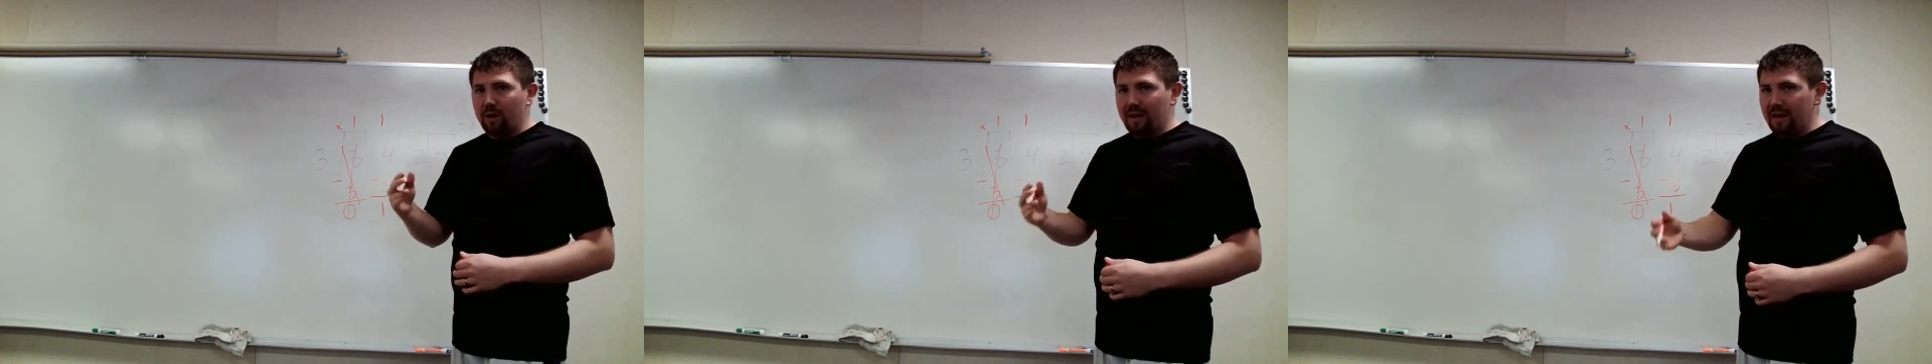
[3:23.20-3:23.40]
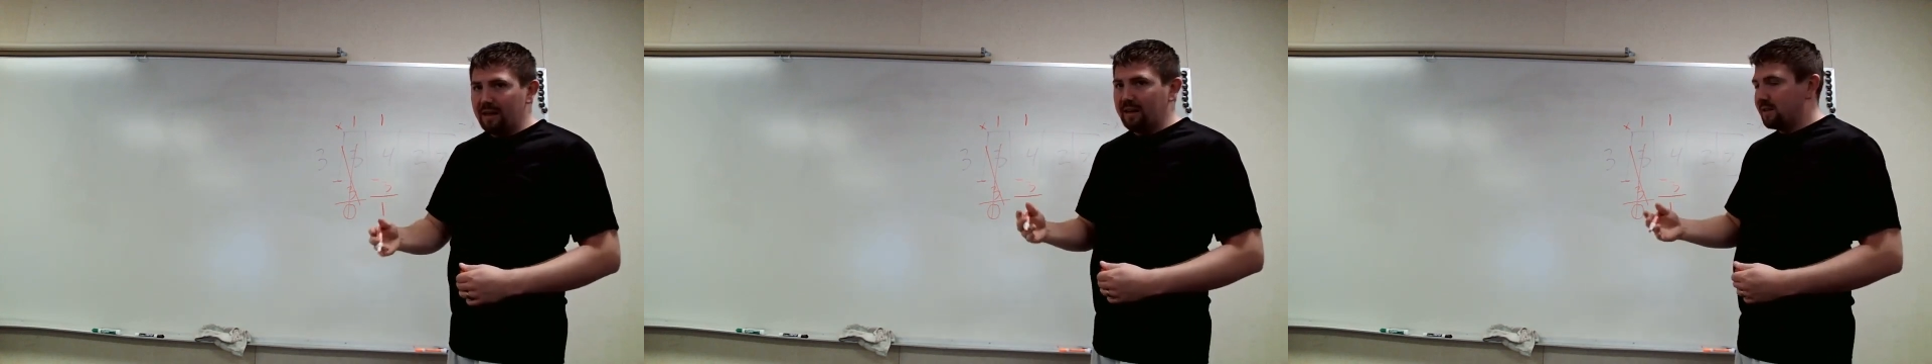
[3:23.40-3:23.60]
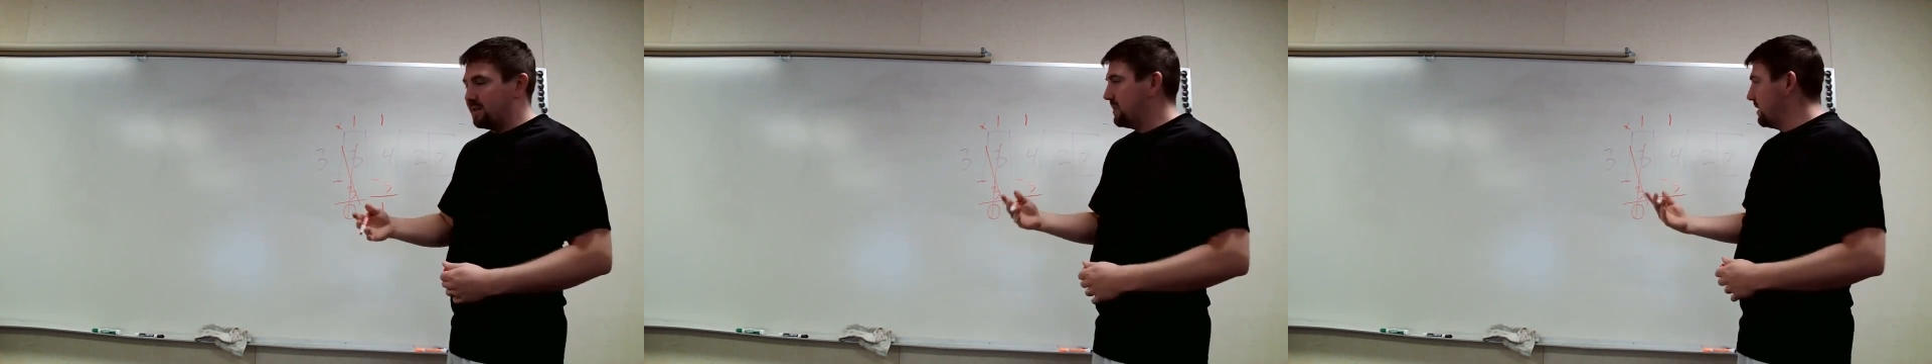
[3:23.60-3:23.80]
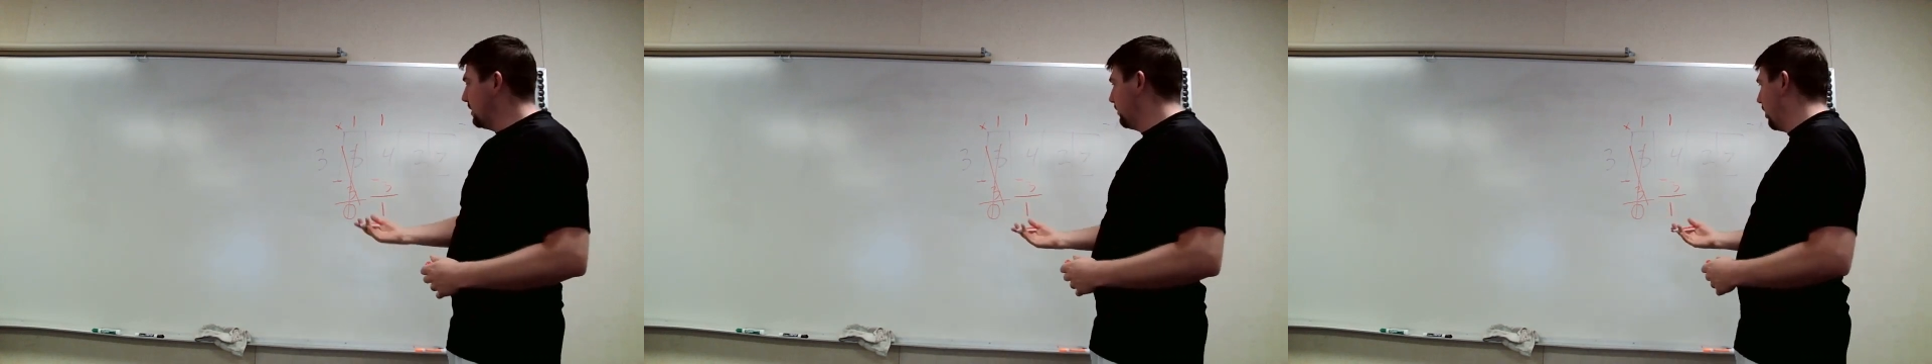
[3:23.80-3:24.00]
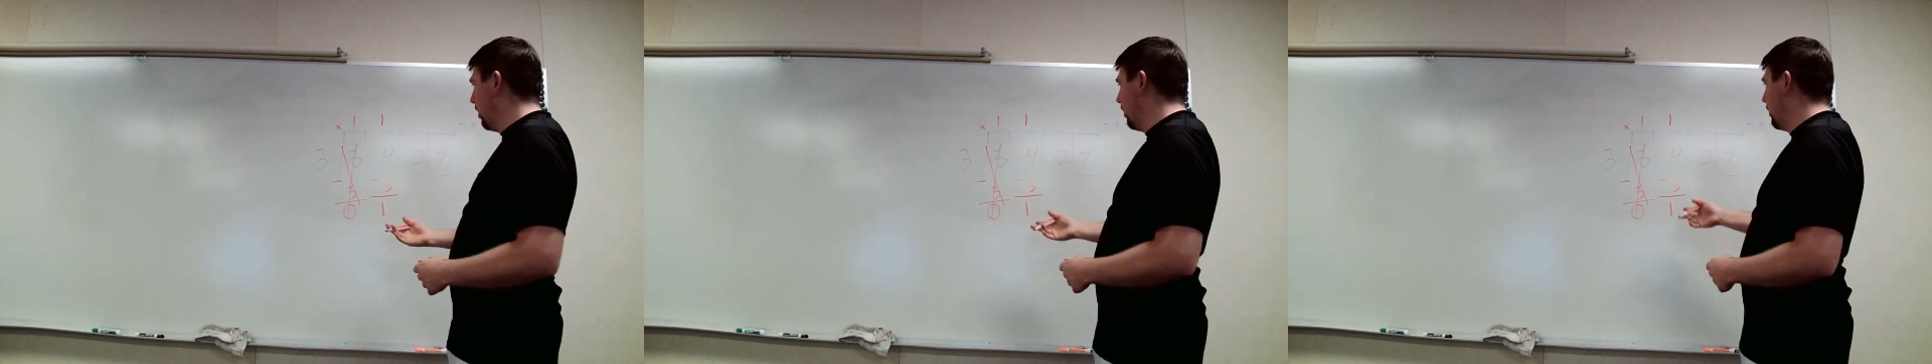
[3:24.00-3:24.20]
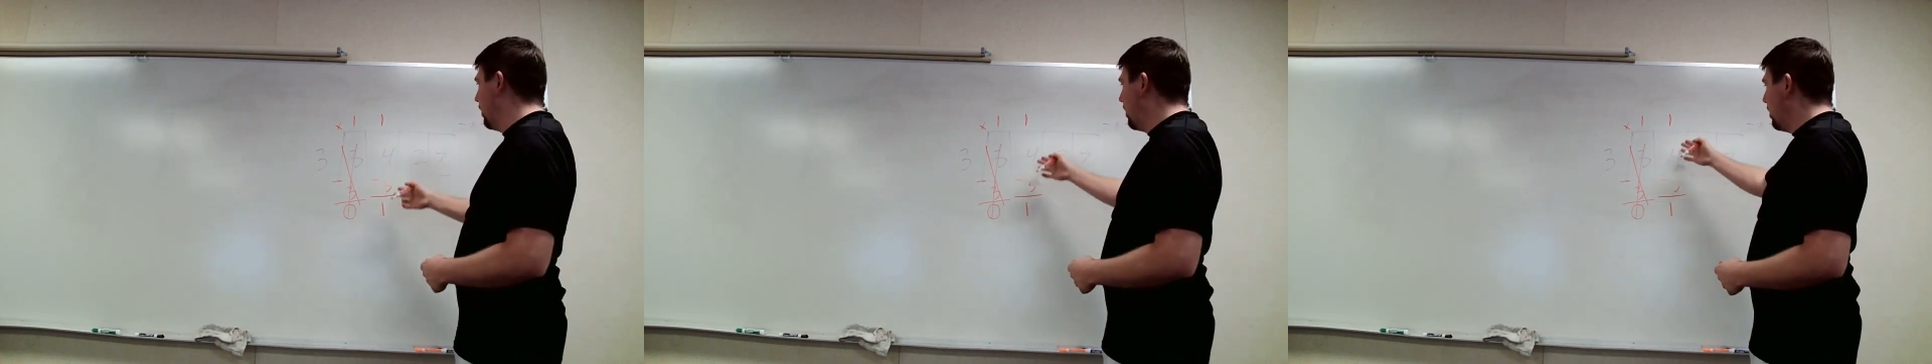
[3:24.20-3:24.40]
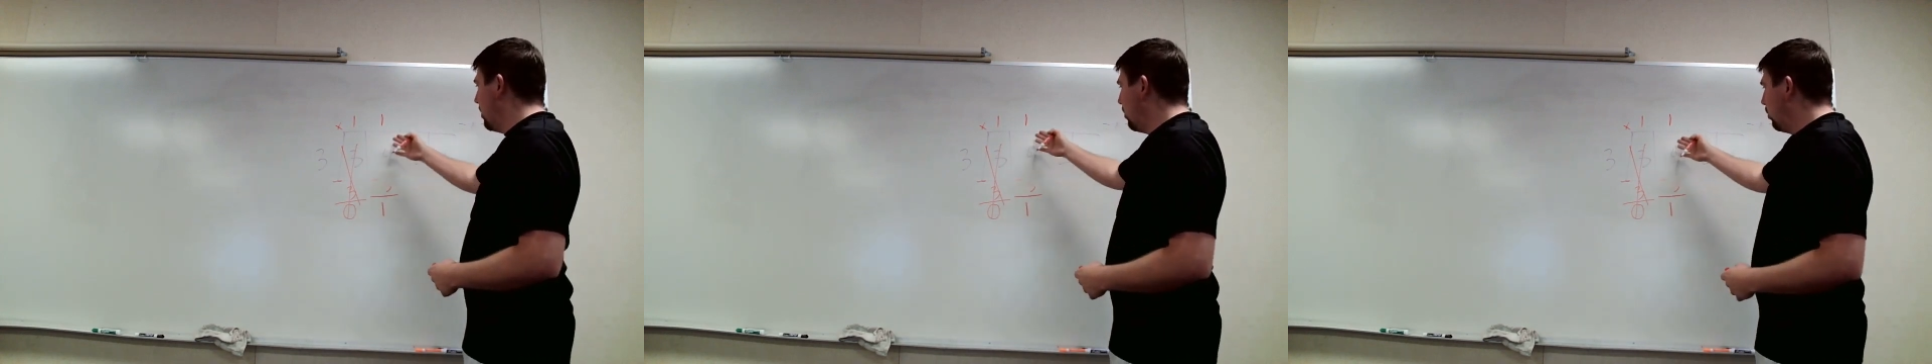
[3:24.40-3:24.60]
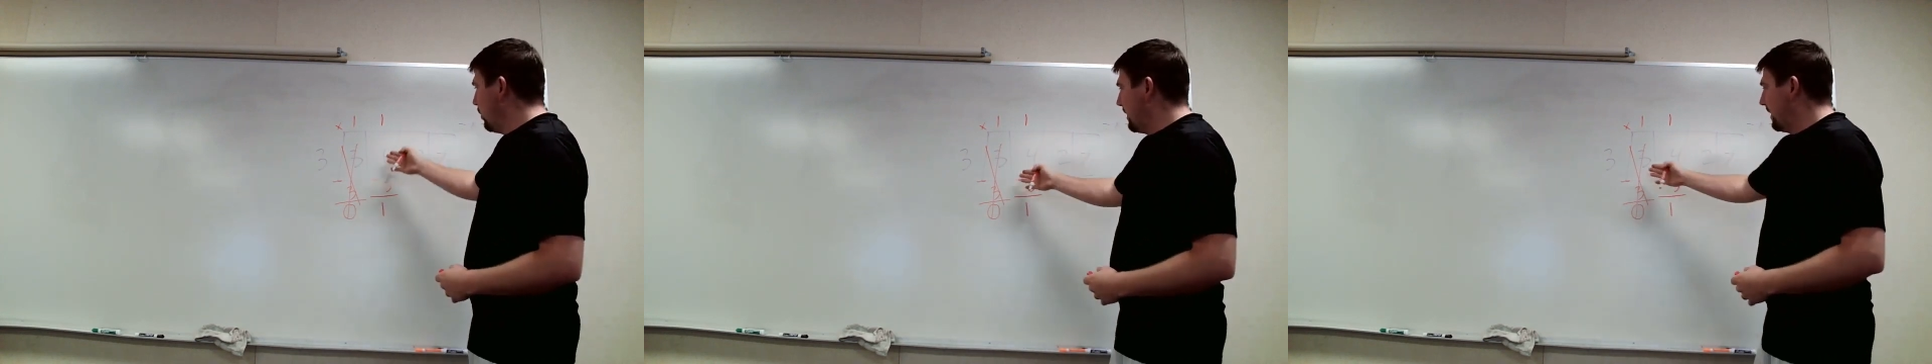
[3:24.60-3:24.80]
it is 0. We